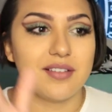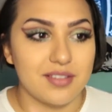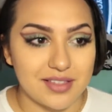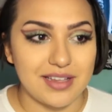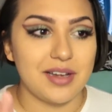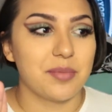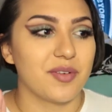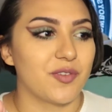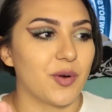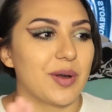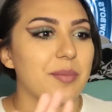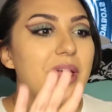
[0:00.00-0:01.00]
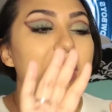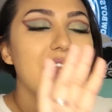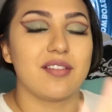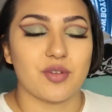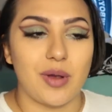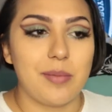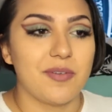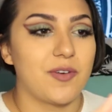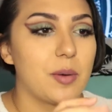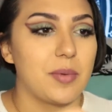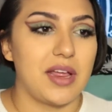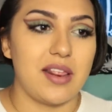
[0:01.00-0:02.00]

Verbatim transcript: seen him perform, and he's a great performer,